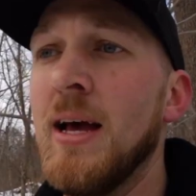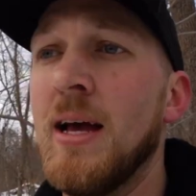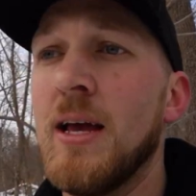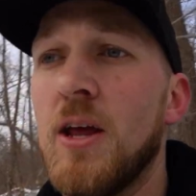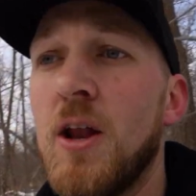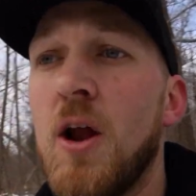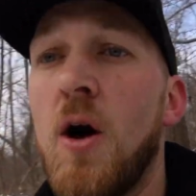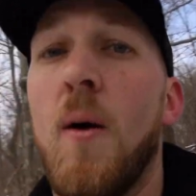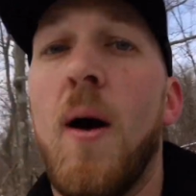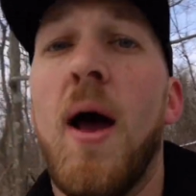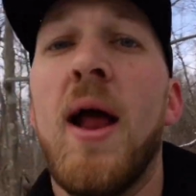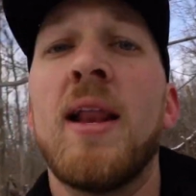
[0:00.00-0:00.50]
you
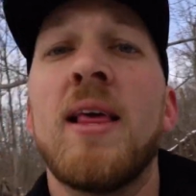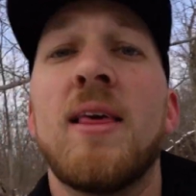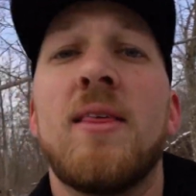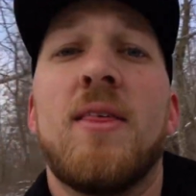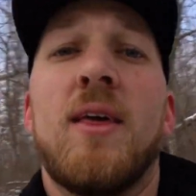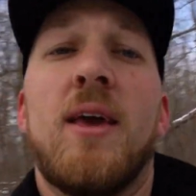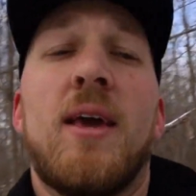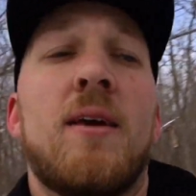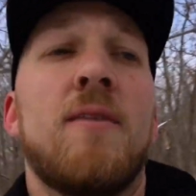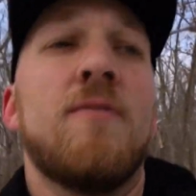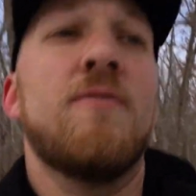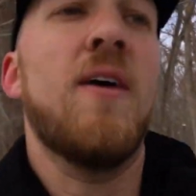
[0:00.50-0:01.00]
know,
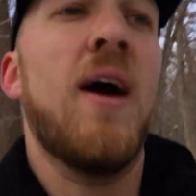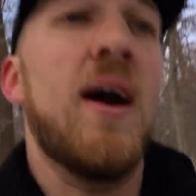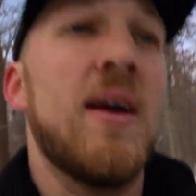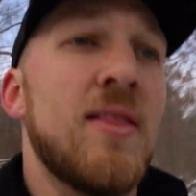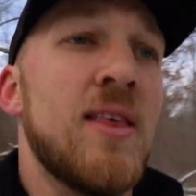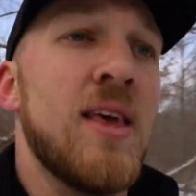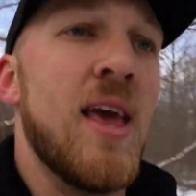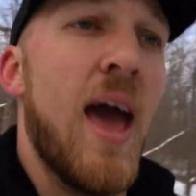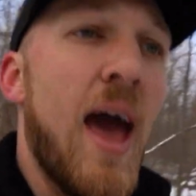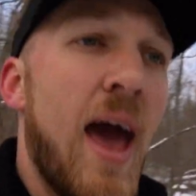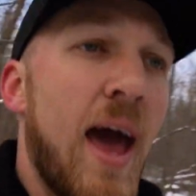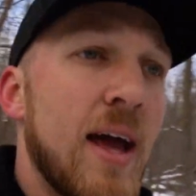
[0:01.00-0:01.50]
anything. Find
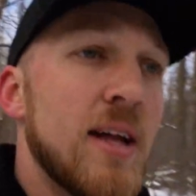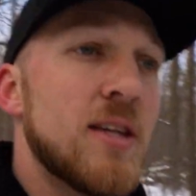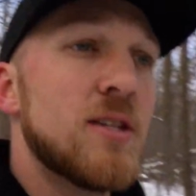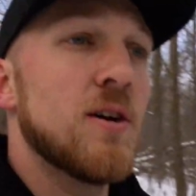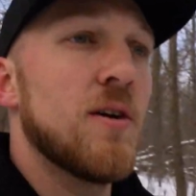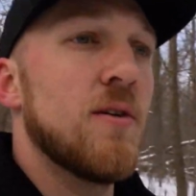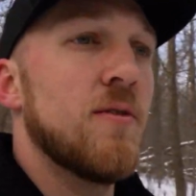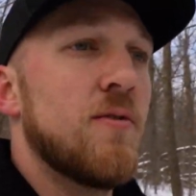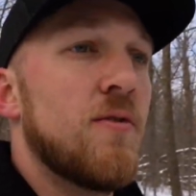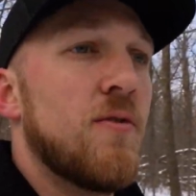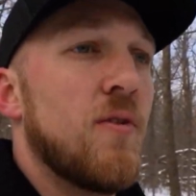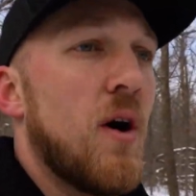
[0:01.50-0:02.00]
the edge
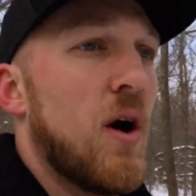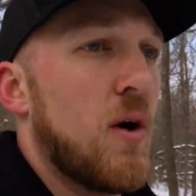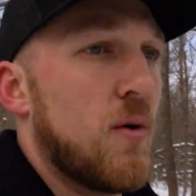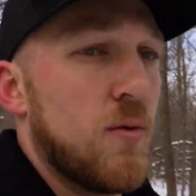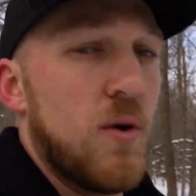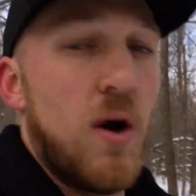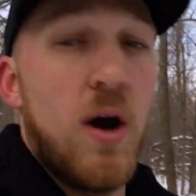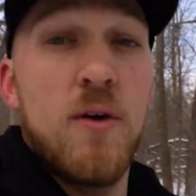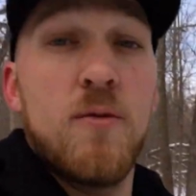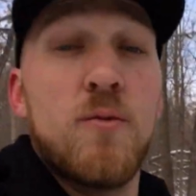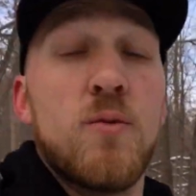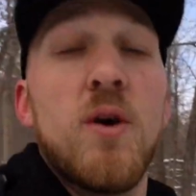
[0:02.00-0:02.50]
of
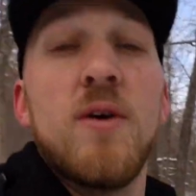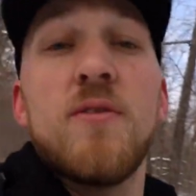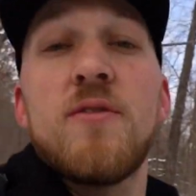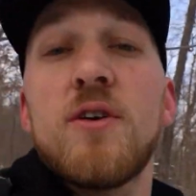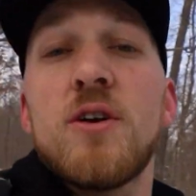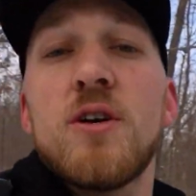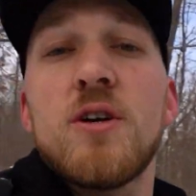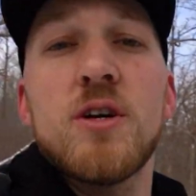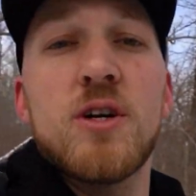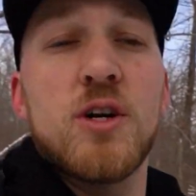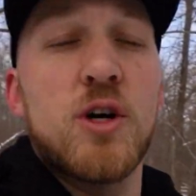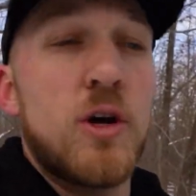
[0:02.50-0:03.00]
a
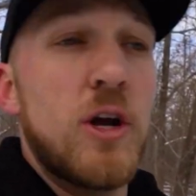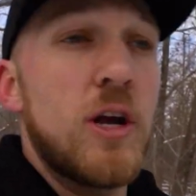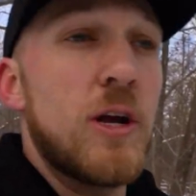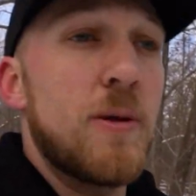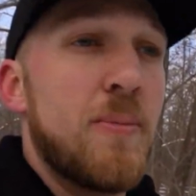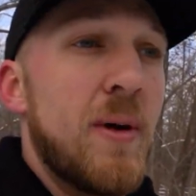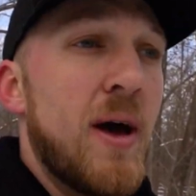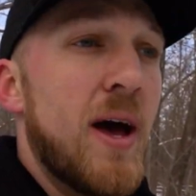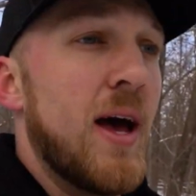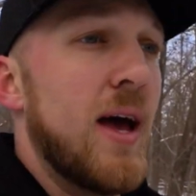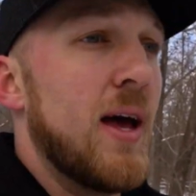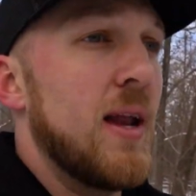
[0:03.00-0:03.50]
river, creek
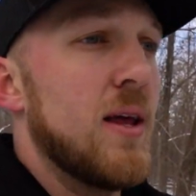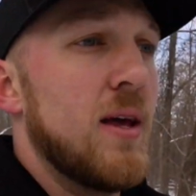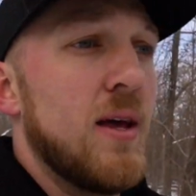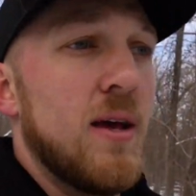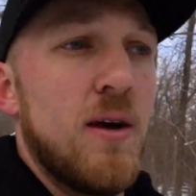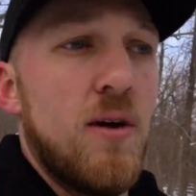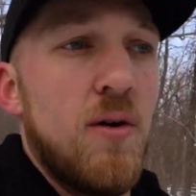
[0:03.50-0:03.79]
bed,